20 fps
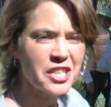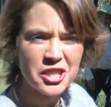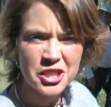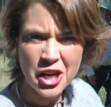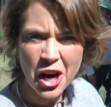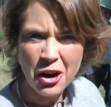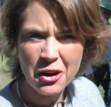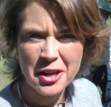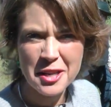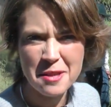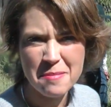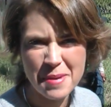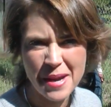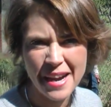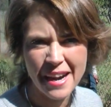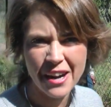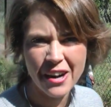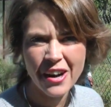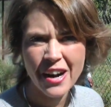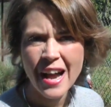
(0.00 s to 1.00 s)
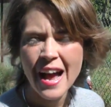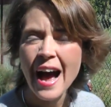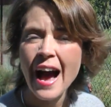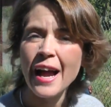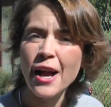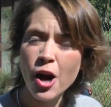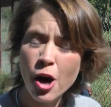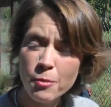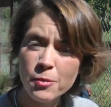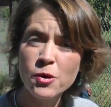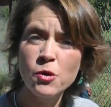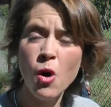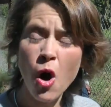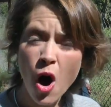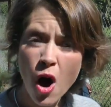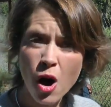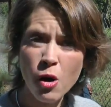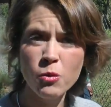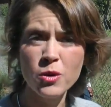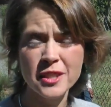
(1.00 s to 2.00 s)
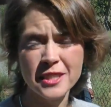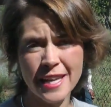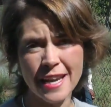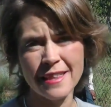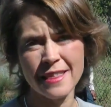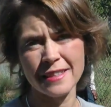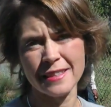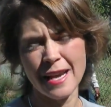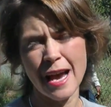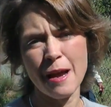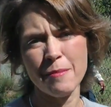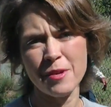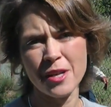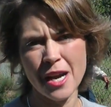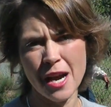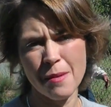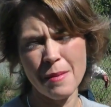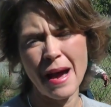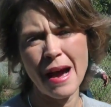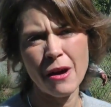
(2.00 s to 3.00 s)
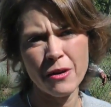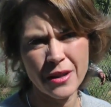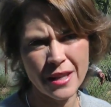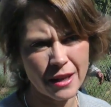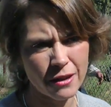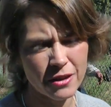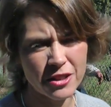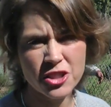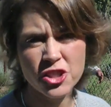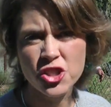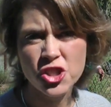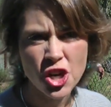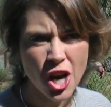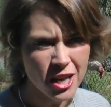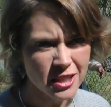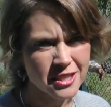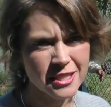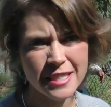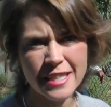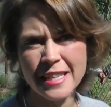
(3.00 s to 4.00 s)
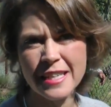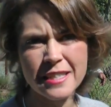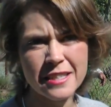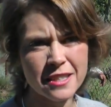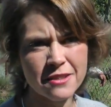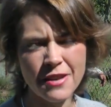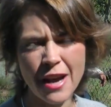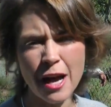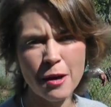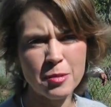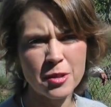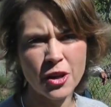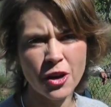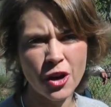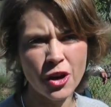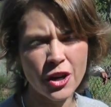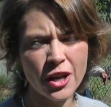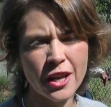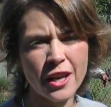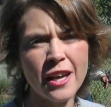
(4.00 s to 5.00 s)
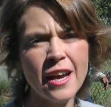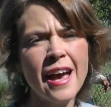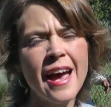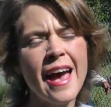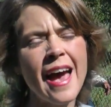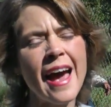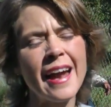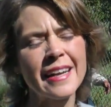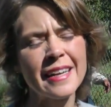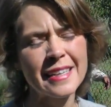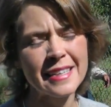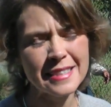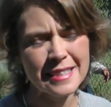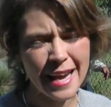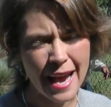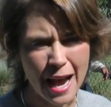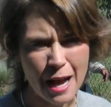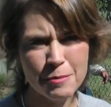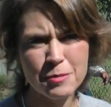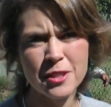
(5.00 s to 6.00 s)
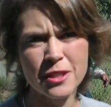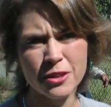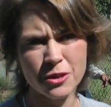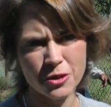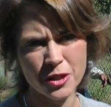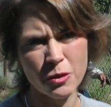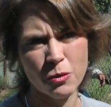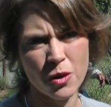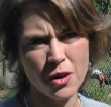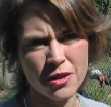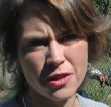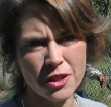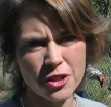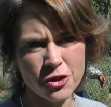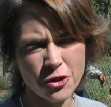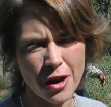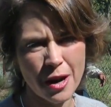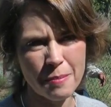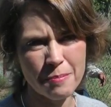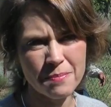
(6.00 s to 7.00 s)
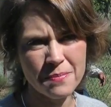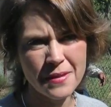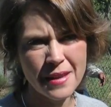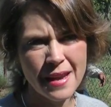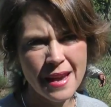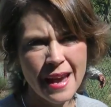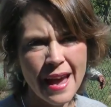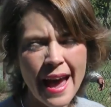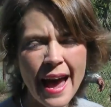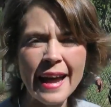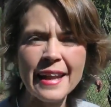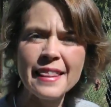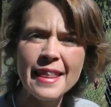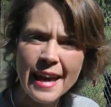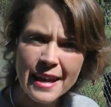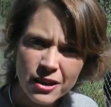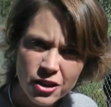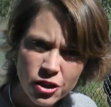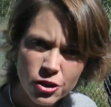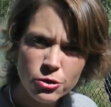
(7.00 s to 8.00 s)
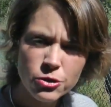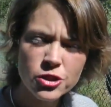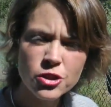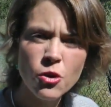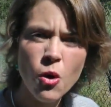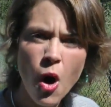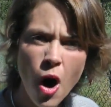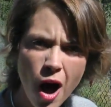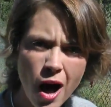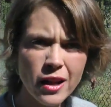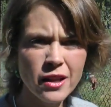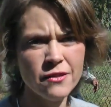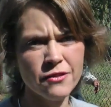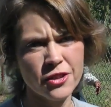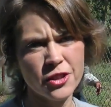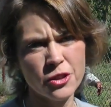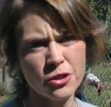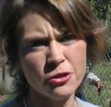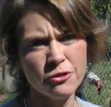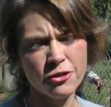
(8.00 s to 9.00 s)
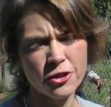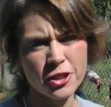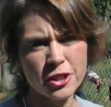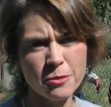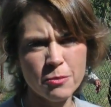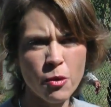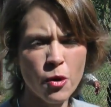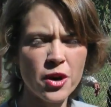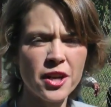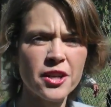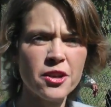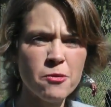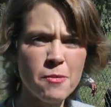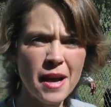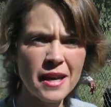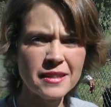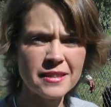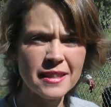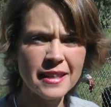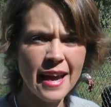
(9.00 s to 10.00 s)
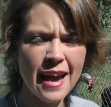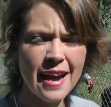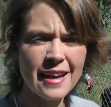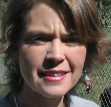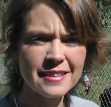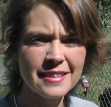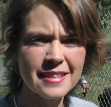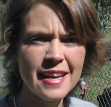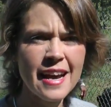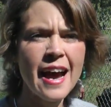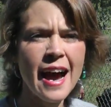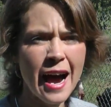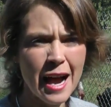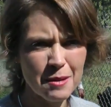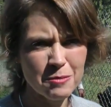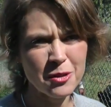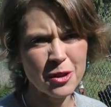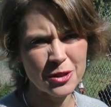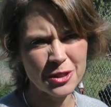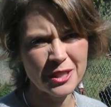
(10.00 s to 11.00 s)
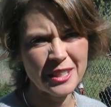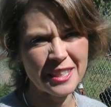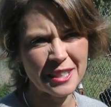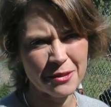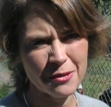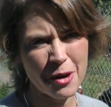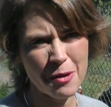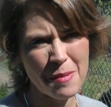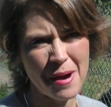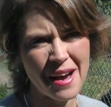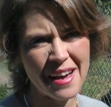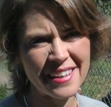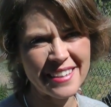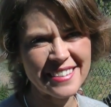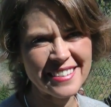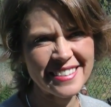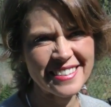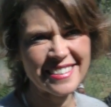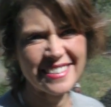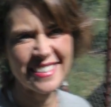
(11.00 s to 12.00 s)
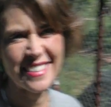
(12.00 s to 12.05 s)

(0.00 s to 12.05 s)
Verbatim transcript: Kashari the bear. I hope you all will take the time to come out here. It's just east of Albuquerque and it is absolutely worth the trip. And thank you to all of you for supporting New Mexicast. I'm Rosa Linda Román